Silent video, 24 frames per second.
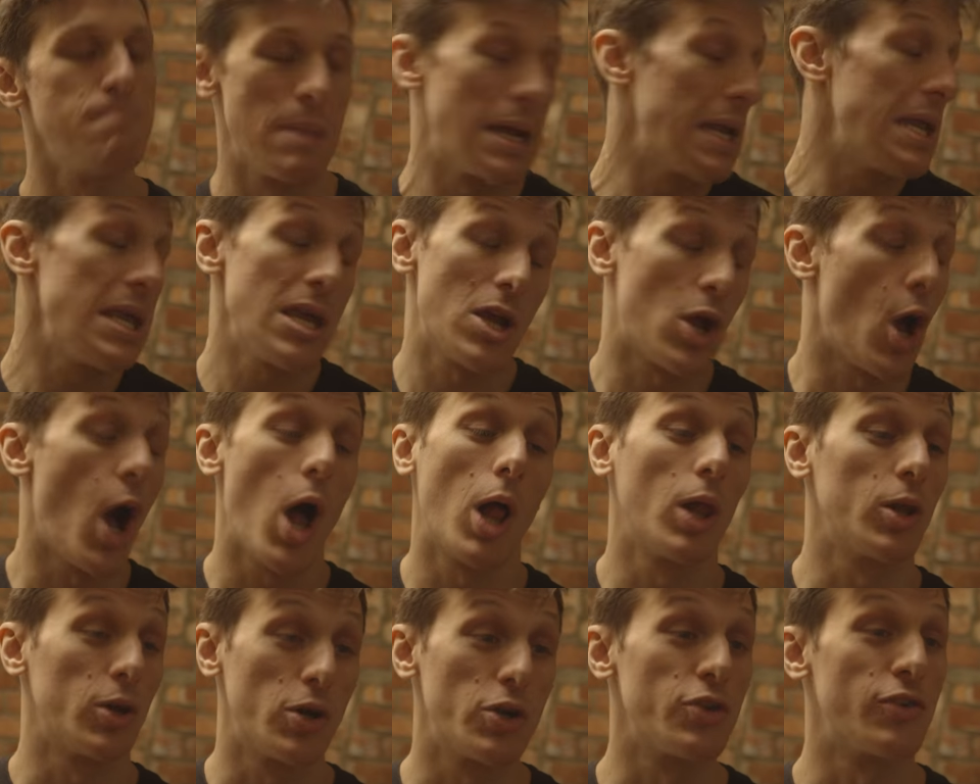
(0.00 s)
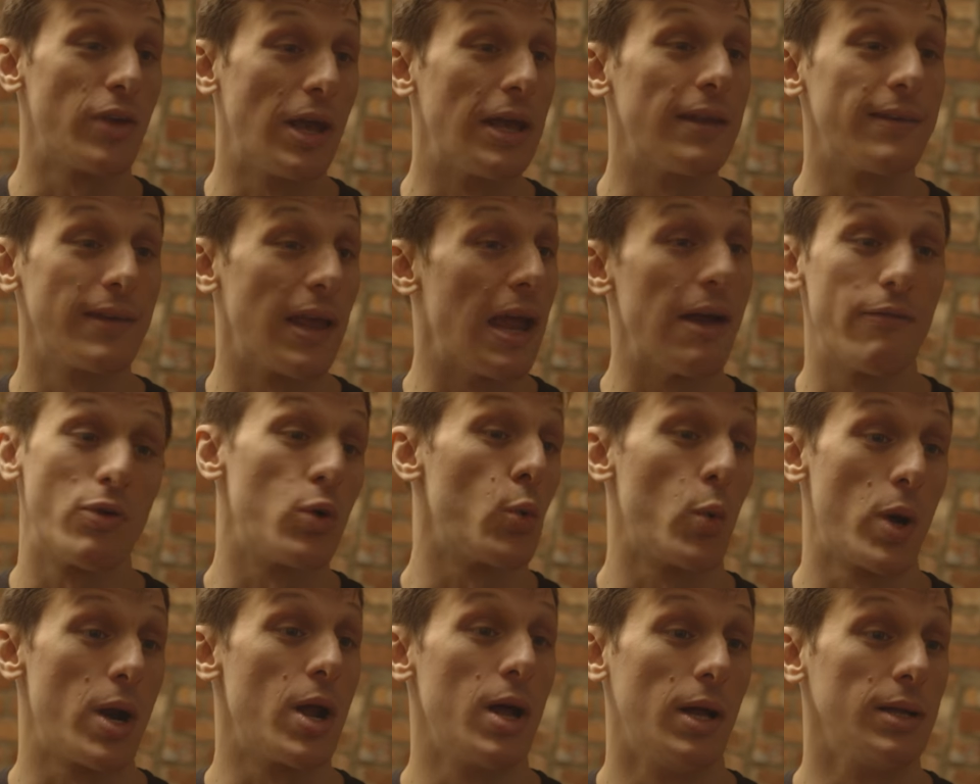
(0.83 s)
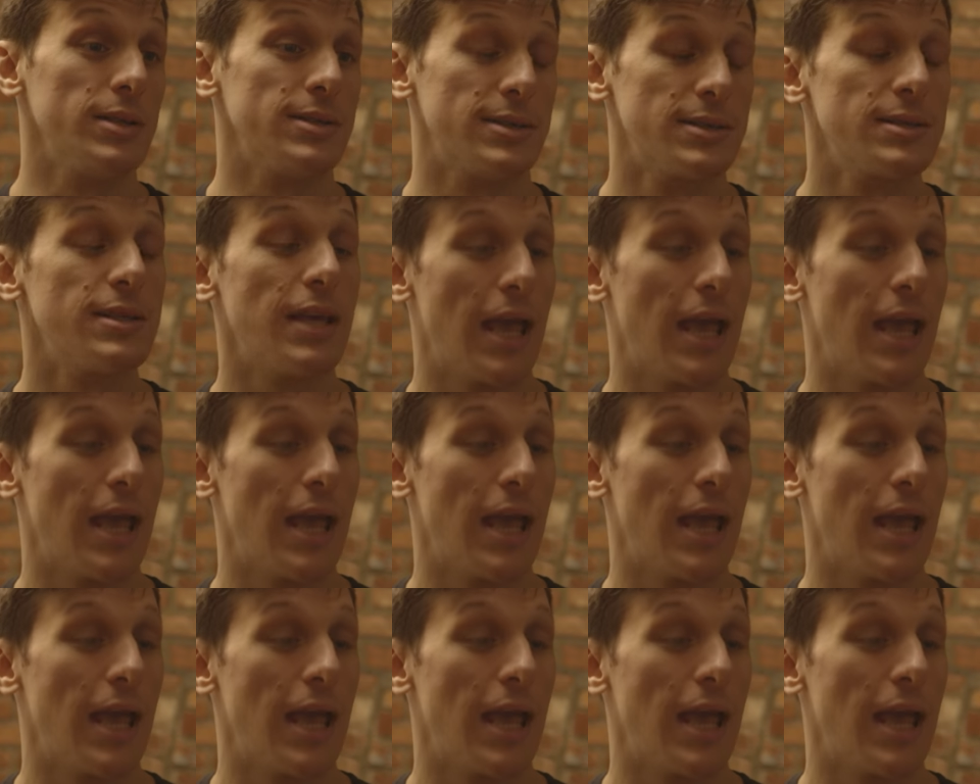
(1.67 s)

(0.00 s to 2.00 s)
many colors as everywhere else.